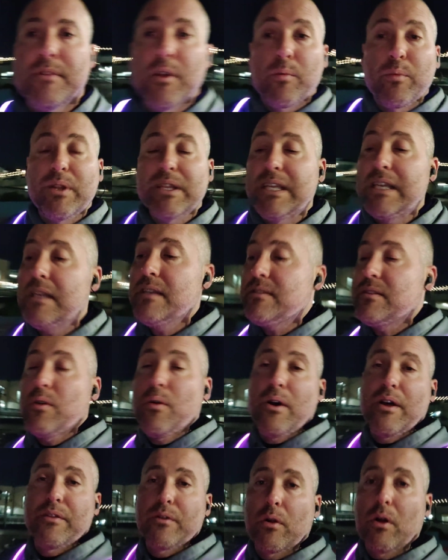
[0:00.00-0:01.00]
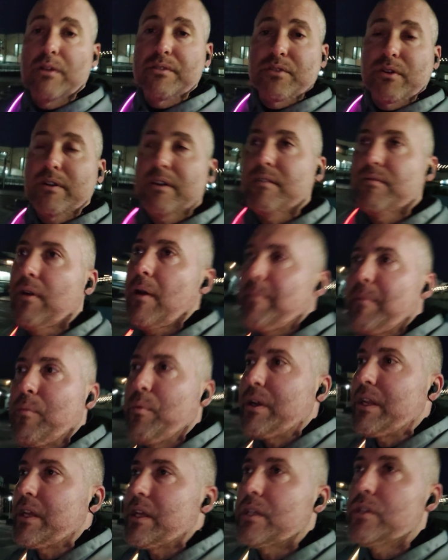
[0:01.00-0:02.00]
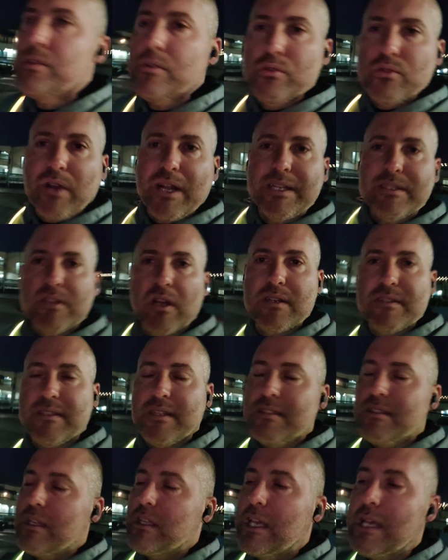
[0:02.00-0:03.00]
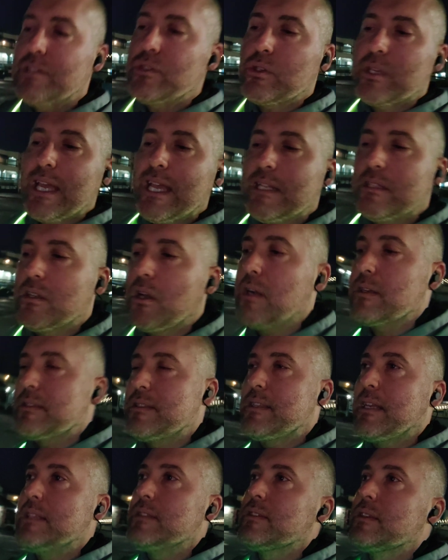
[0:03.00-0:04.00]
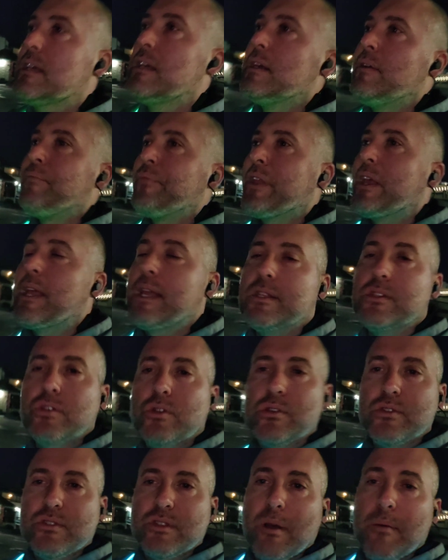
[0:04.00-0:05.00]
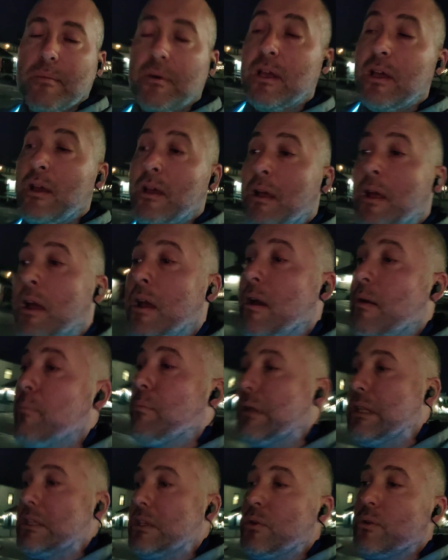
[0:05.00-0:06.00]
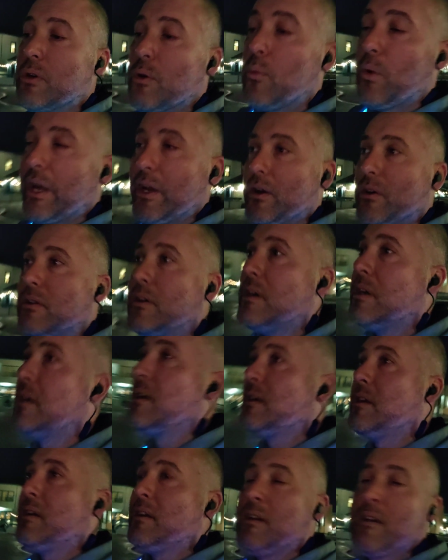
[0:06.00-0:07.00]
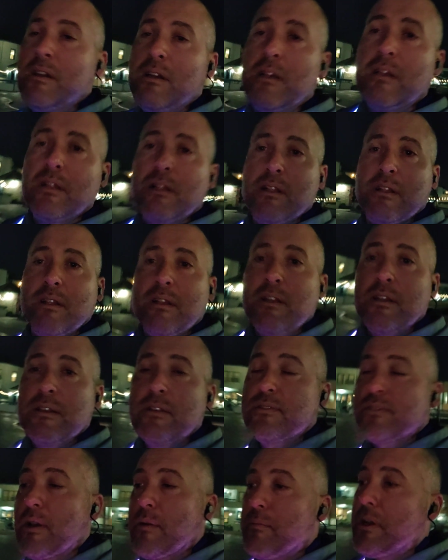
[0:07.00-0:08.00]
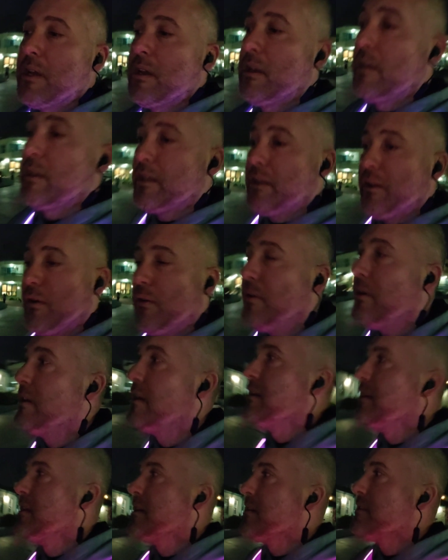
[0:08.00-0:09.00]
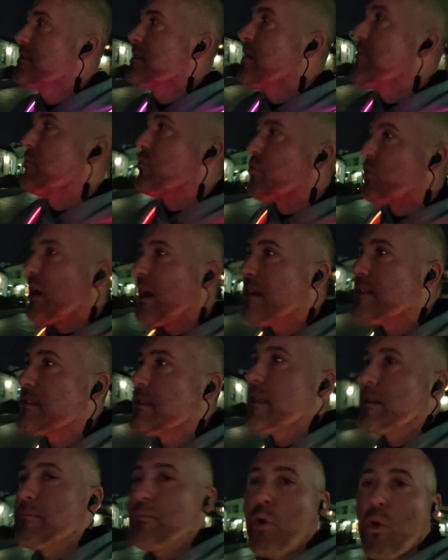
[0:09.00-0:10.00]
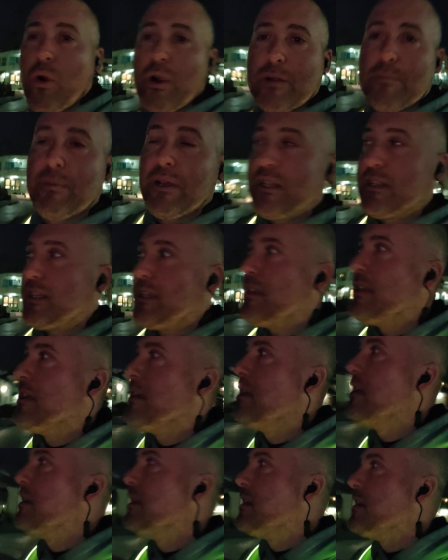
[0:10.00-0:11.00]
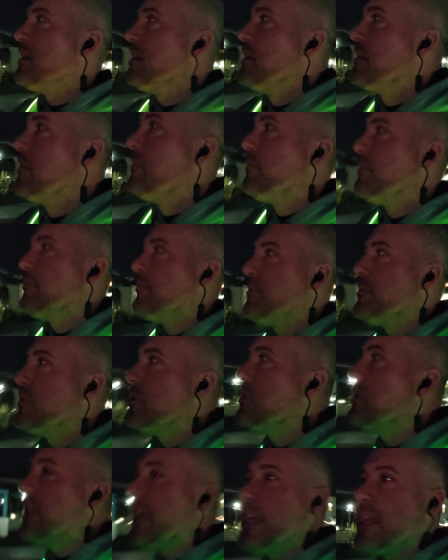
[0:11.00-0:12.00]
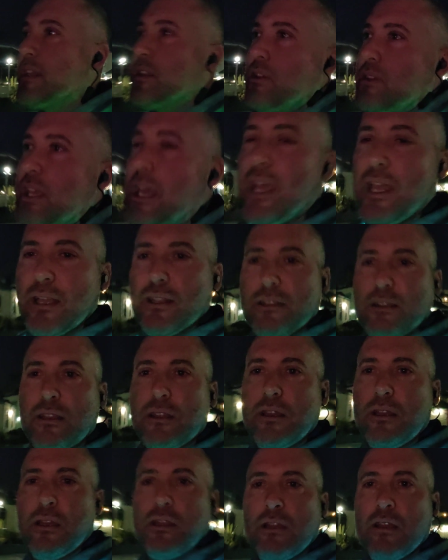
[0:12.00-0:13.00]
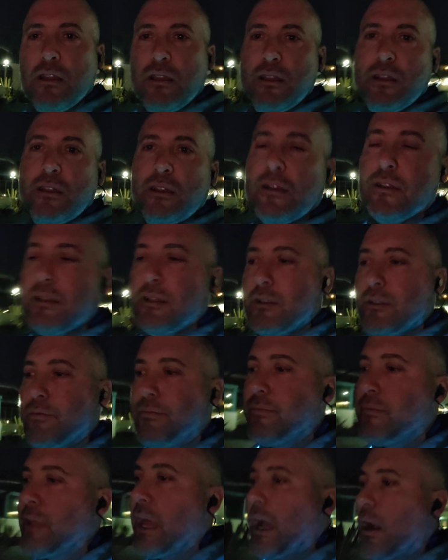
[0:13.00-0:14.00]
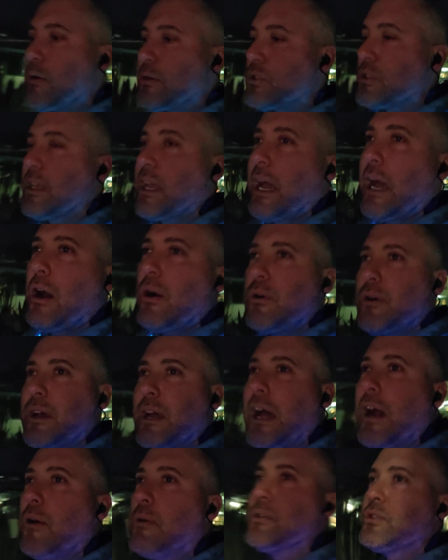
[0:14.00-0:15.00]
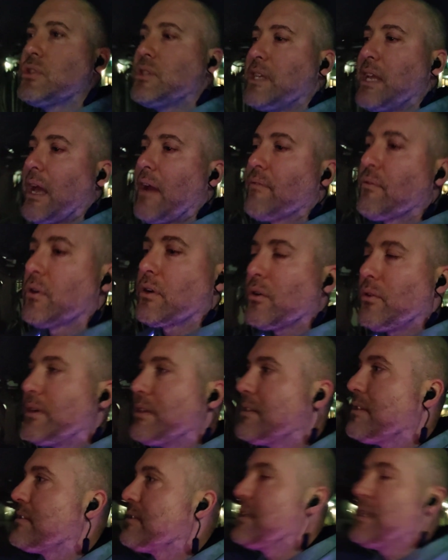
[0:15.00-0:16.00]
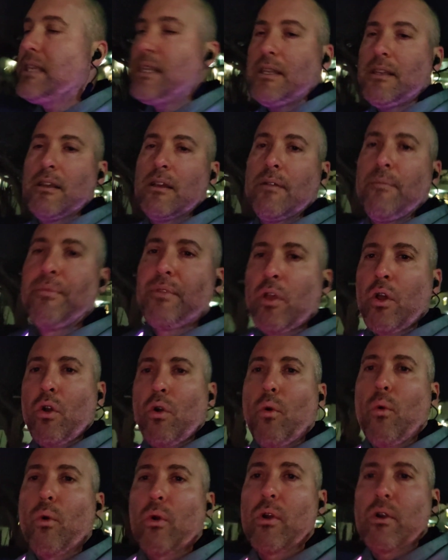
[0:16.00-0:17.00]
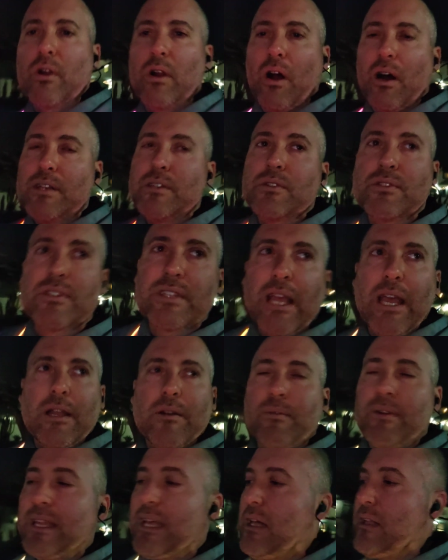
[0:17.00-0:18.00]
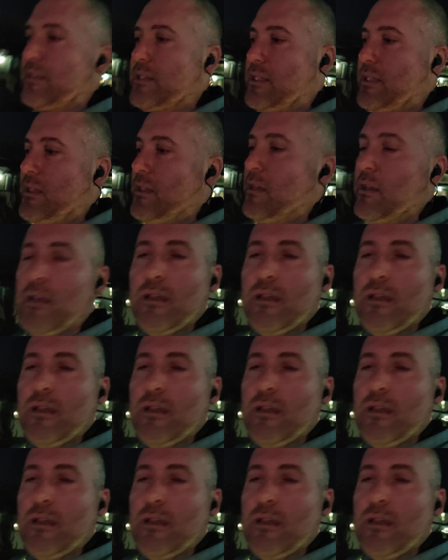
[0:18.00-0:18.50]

There really is no other alternative. I mean, what are you going to do? Try to talk sense? Guys, you can't talk sense into some beluga whale, some, you know, some Rosalind pork belly. You can't, you can't. How is, how, how is she ever going to see or understand reality.